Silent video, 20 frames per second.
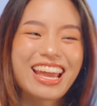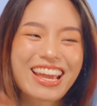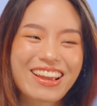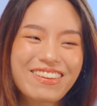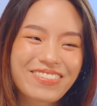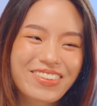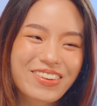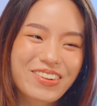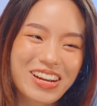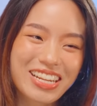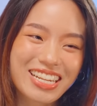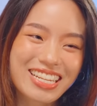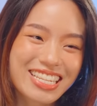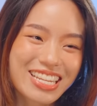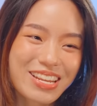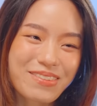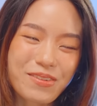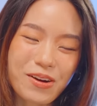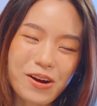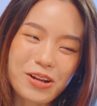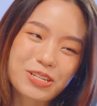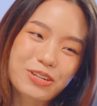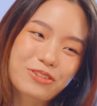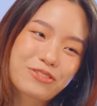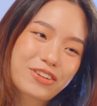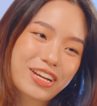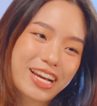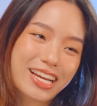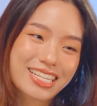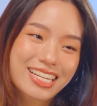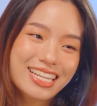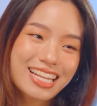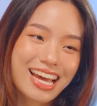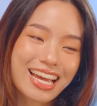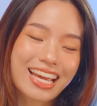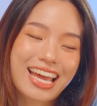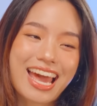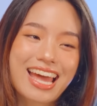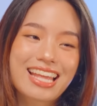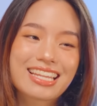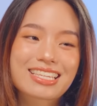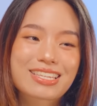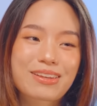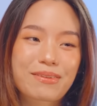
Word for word: If you want to see more, don't forget to like and